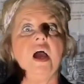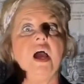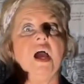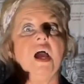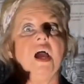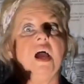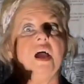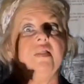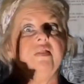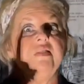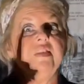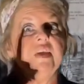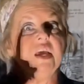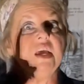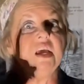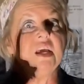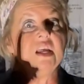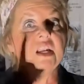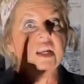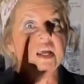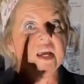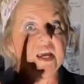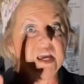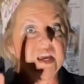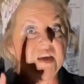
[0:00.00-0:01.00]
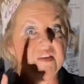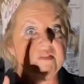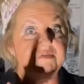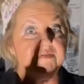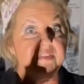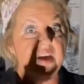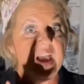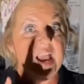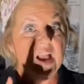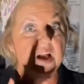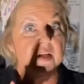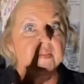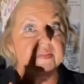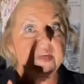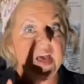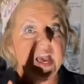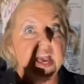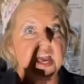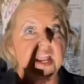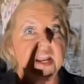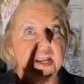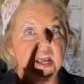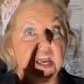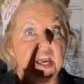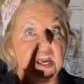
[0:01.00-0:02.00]
Then he found
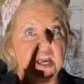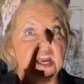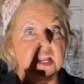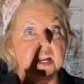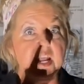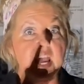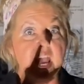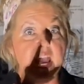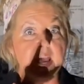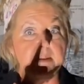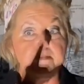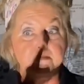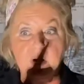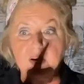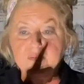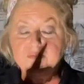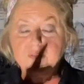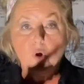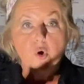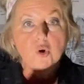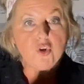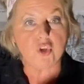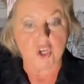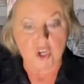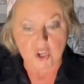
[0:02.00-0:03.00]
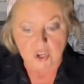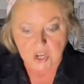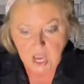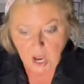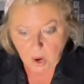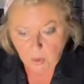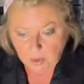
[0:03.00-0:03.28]
that head, and before you know it,